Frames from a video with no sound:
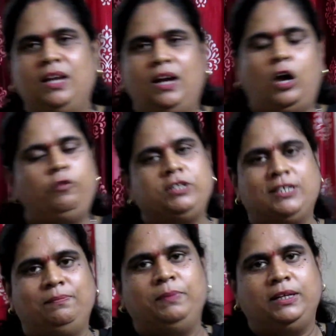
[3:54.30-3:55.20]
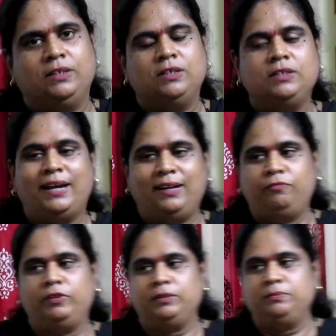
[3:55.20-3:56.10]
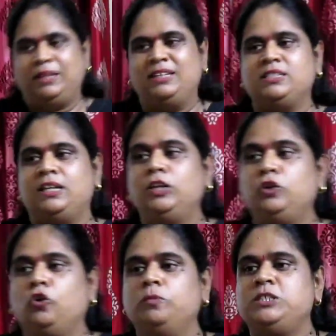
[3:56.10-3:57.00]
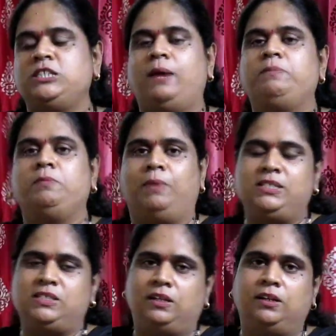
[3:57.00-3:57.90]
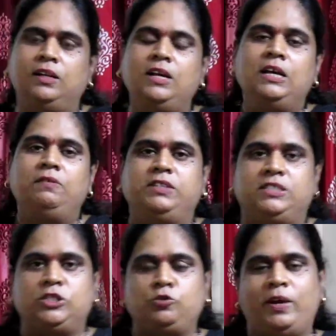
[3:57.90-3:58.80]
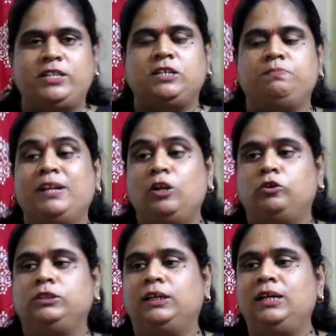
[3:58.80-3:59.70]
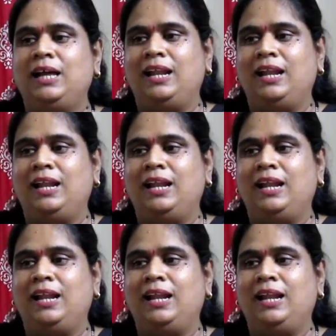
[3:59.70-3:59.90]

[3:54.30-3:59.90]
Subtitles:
How it will be? Diaphragm, it is a dome-shaped muscle which is situated below the